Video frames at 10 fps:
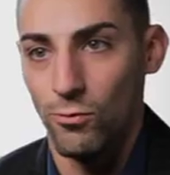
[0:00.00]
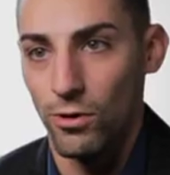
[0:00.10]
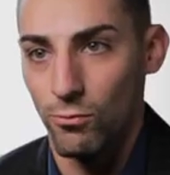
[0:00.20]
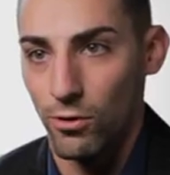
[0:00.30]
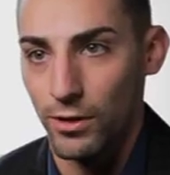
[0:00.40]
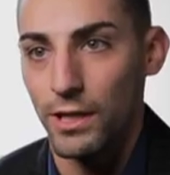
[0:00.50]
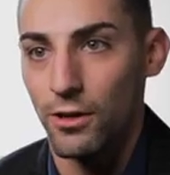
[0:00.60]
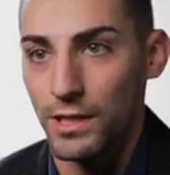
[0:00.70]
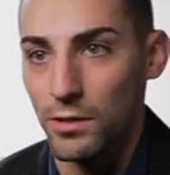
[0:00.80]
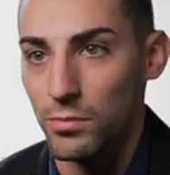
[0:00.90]
We're working
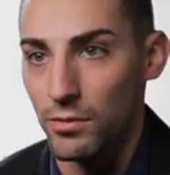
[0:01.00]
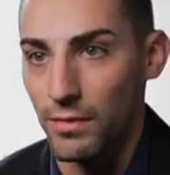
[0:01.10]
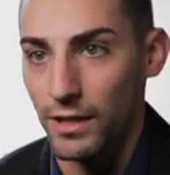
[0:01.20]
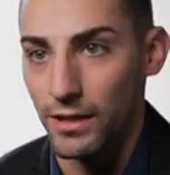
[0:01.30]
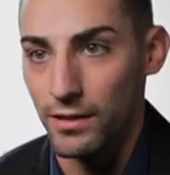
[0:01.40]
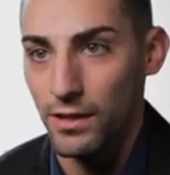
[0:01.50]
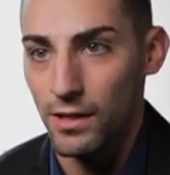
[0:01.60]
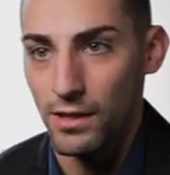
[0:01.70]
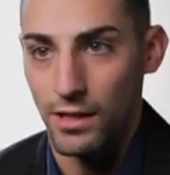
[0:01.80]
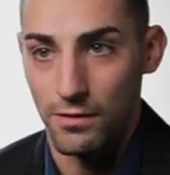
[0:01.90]
on implementing
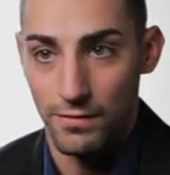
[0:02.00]
uh,